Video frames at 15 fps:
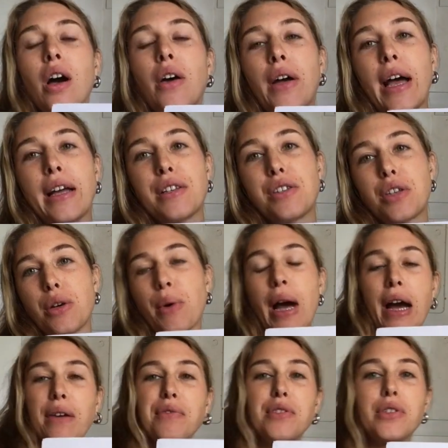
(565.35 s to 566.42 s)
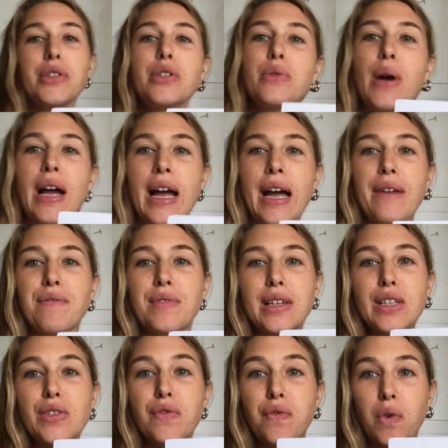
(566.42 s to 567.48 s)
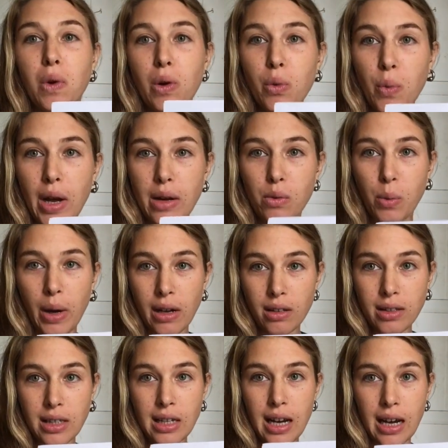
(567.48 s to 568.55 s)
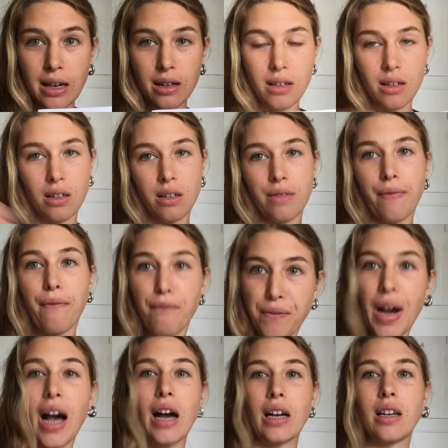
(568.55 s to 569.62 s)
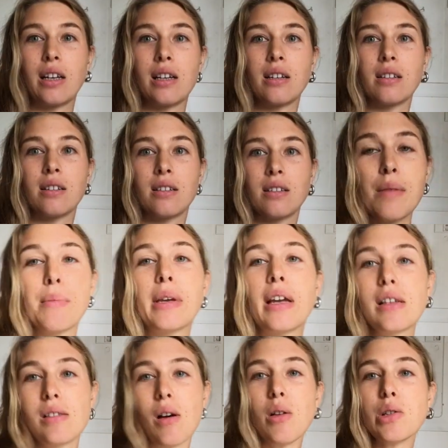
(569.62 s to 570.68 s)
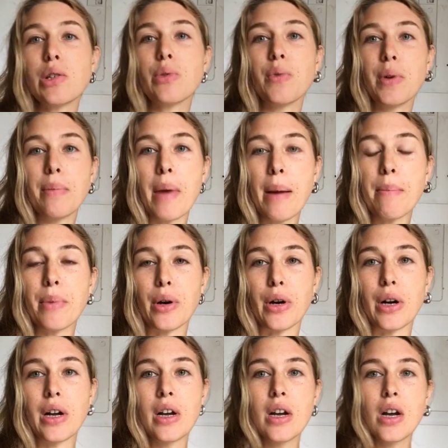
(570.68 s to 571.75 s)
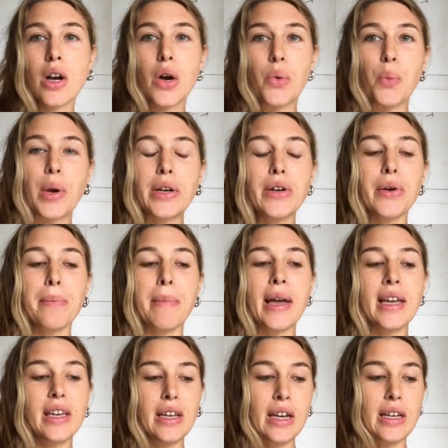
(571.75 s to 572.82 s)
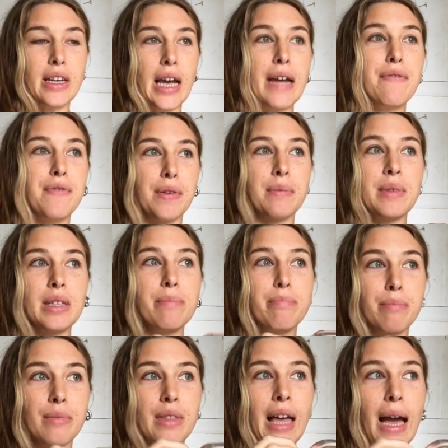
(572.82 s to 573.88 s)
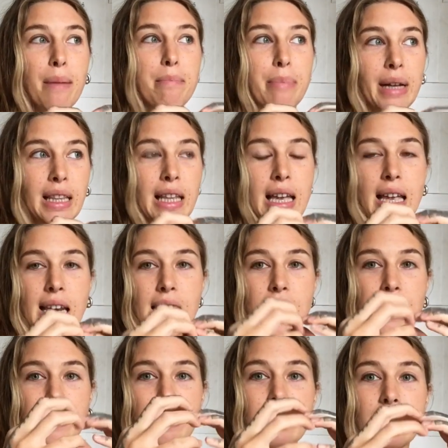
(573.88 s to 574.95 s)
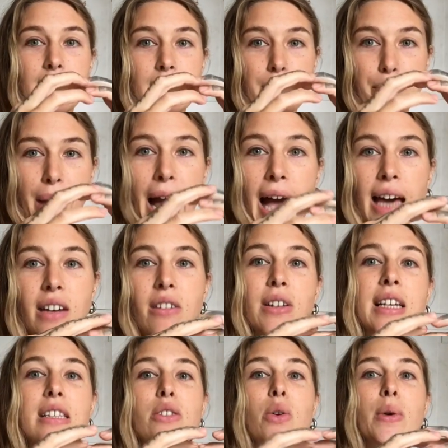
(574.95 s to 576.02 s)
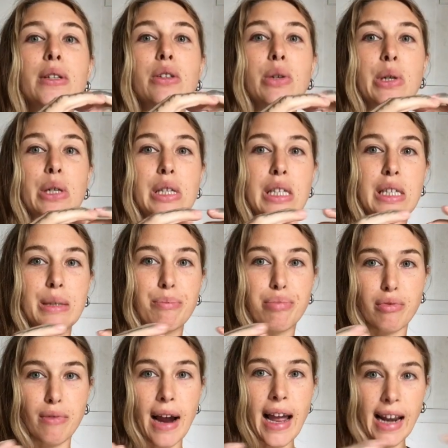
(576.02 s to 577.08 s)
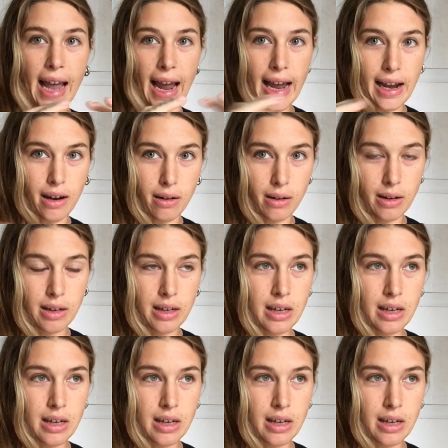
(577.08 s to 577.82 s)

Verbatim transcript: okay, so after you have this four-way welded up, uh, fuck! Because also remember, when you're making a knife from the, that billet, the pattern is going to spread out.